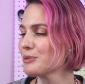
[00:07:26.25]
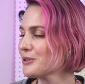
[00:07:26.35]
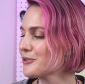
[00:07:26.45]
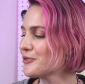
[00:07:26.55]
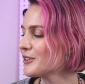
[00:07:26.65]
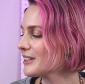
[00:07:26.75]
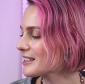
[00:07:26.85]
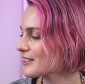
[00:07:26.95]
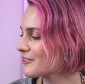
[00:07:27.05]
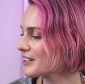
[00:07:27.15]
beautiful.
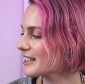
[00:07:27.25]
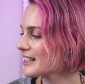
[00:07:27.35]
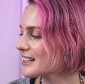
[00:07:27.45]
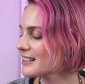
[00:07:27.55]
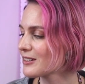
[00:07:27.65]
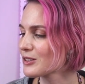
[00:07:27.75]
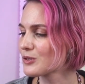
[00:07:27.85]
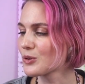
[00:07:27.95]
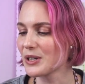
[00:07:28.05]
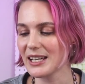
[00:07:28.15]
It's a really nice little
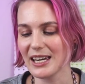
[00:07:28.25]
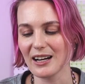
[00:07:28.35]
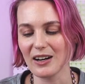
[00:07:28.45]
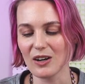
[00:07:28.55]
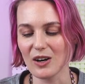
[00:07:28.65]
drawing here